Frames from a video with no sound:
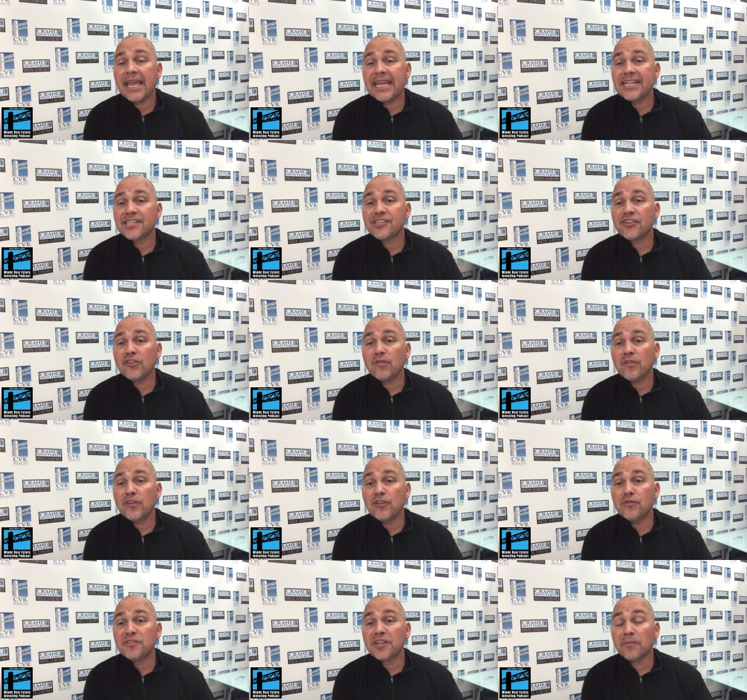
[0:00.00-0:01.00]
is to
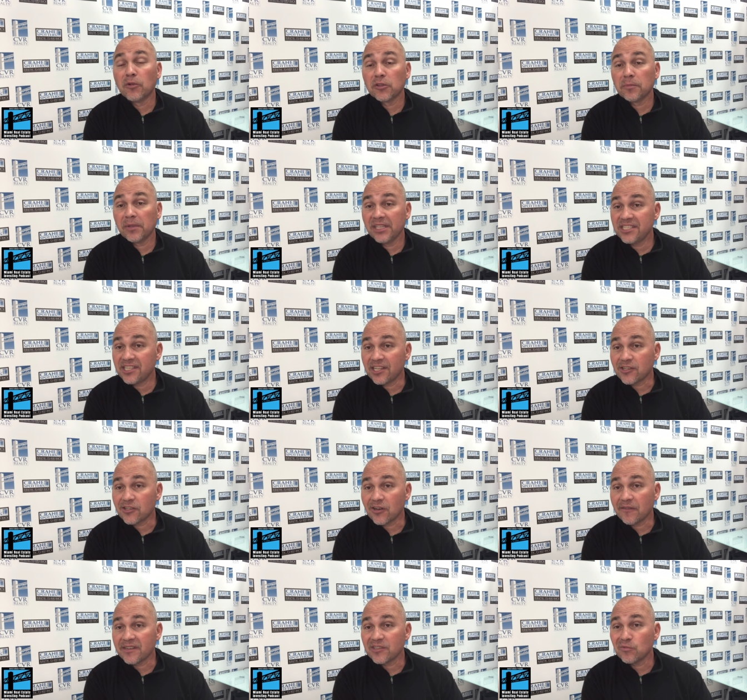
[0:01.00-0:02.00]
use the multiple listing
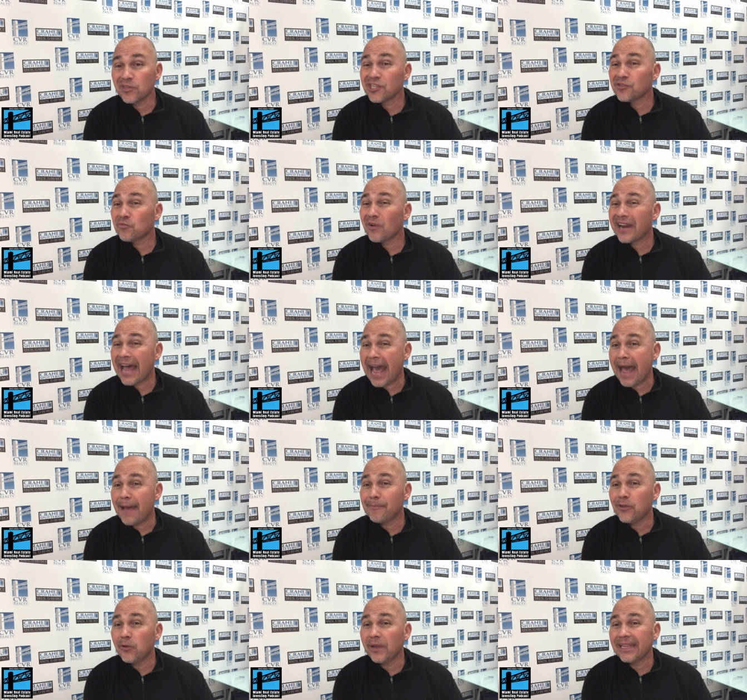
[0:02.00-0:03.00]
service, which is what
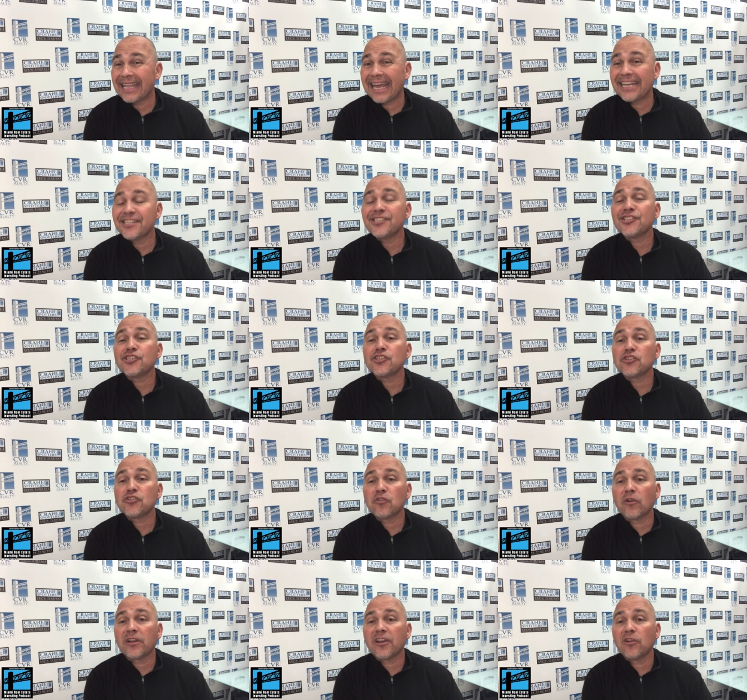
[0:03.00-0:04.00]
I'm doing. That is the
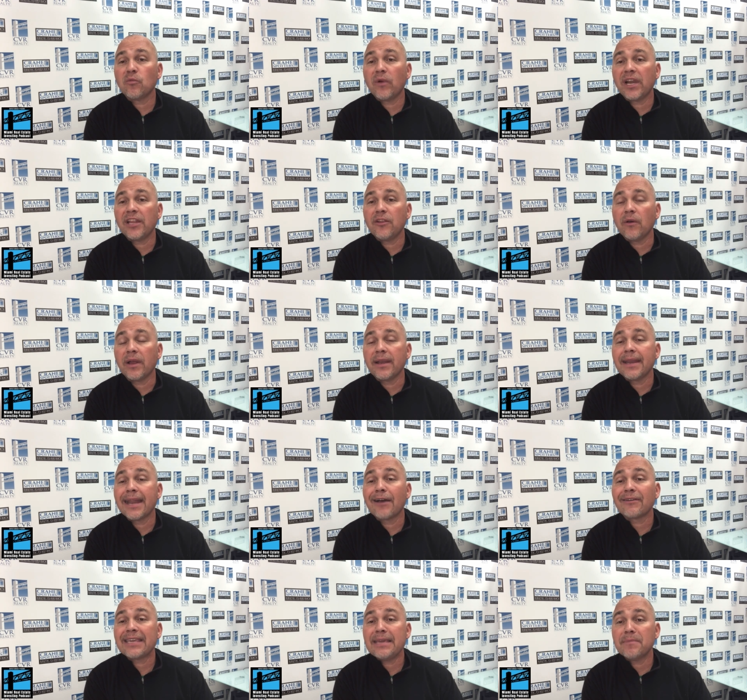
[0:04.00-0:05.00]
shortcut way to do it.
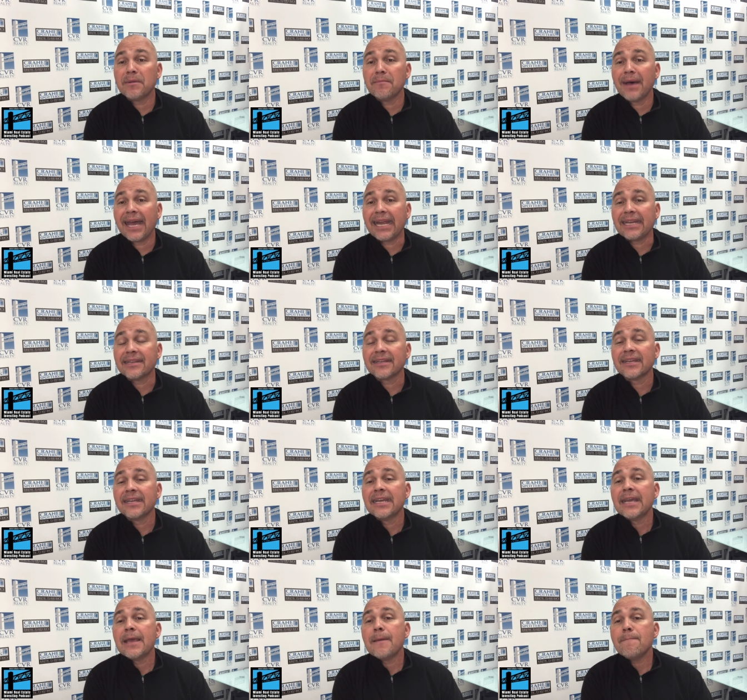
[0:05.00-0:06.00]
Now, keep in mind,
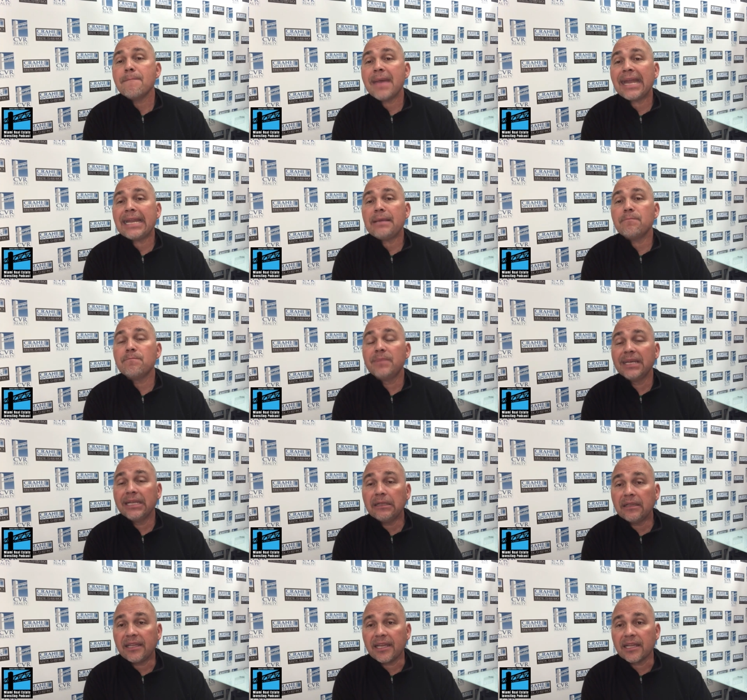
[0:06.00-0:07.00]
many
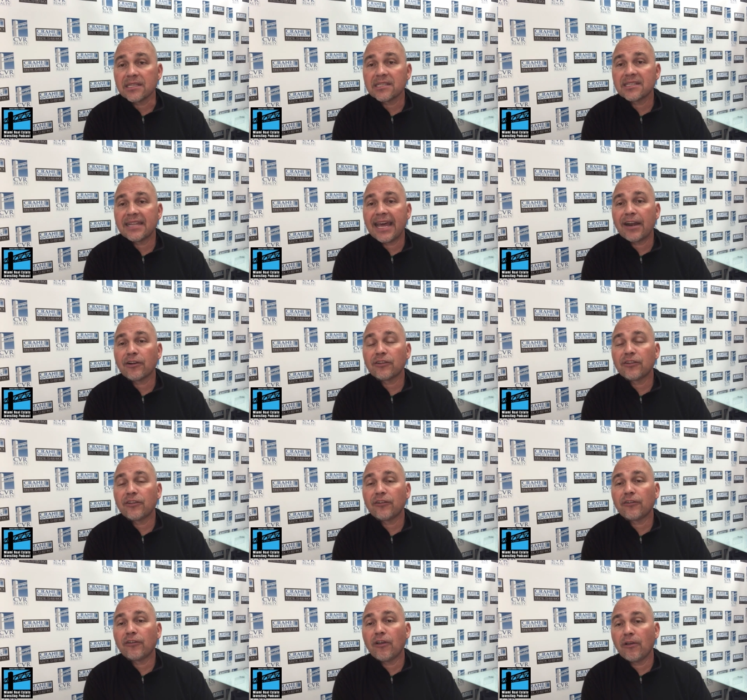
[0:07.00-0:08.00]
buildings that are,
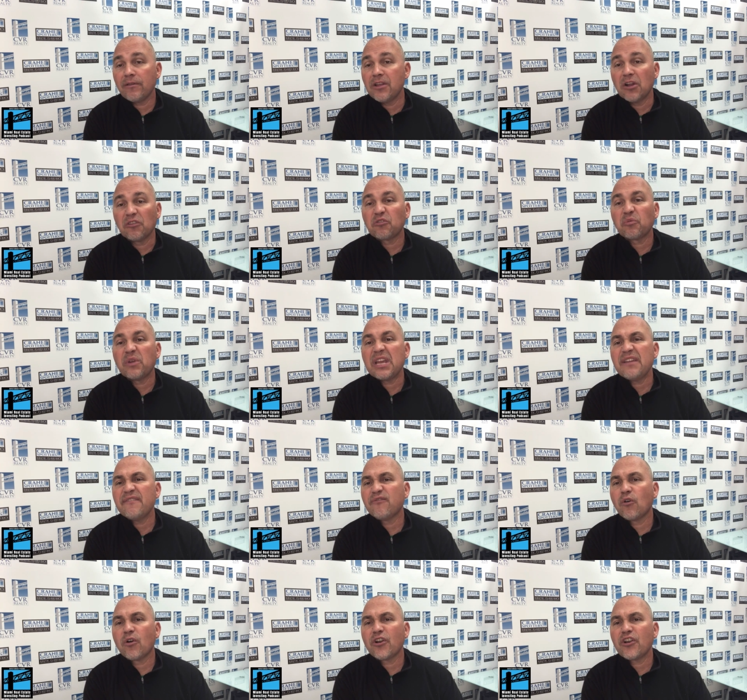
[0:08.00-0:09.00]

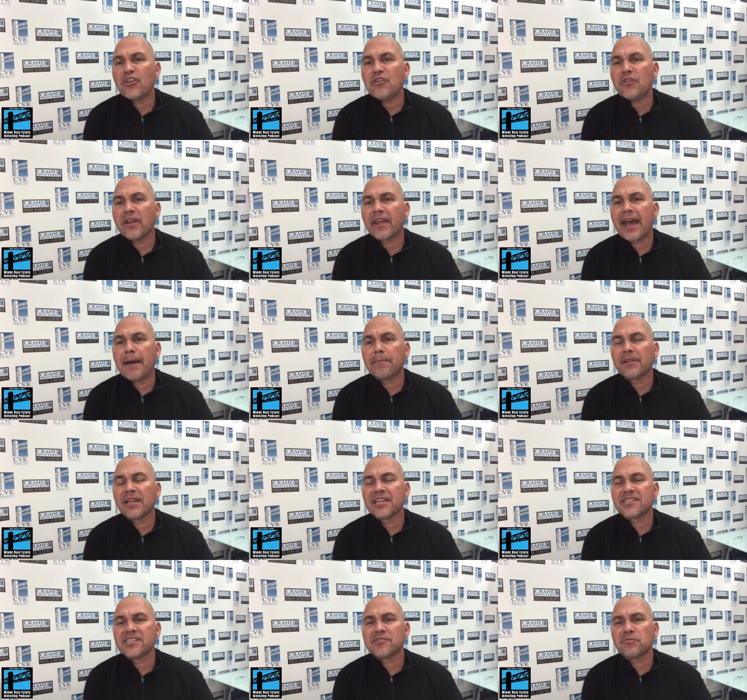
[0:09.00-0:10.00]
300-400 unit
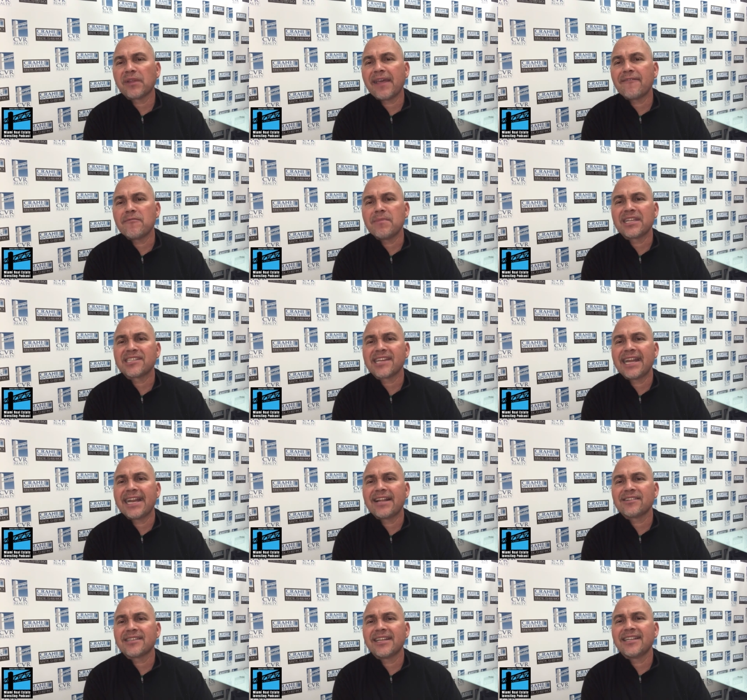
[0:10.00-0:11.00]
complexes where they have a big
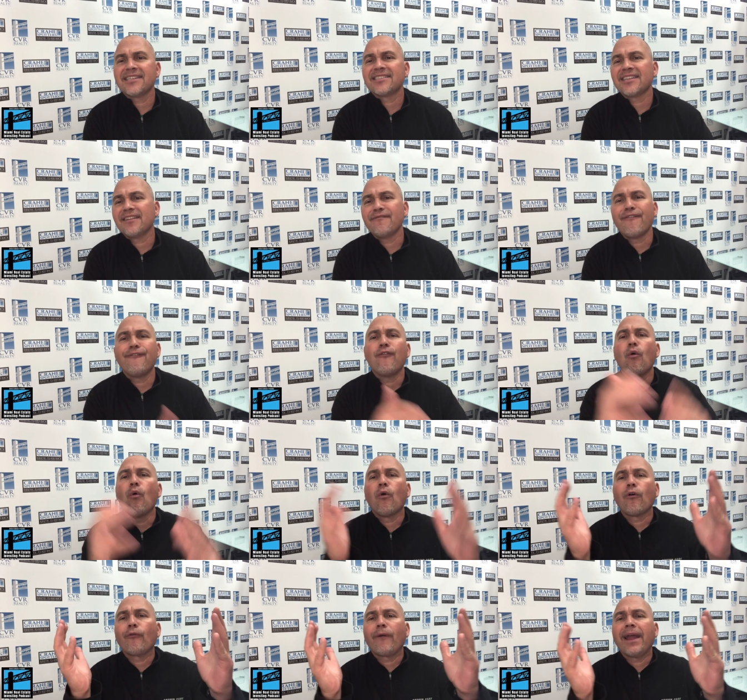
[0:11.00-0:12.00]
sign outside that say
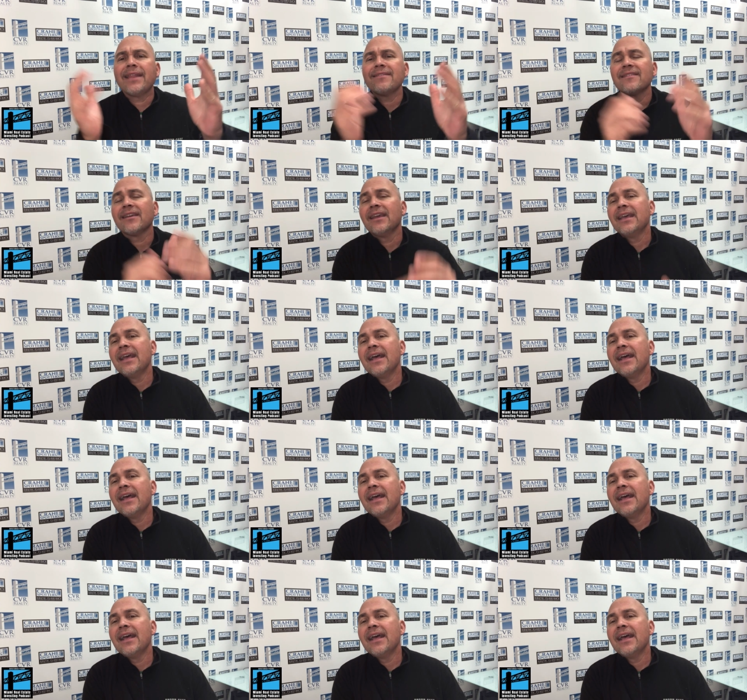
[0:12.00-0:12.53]
for rent,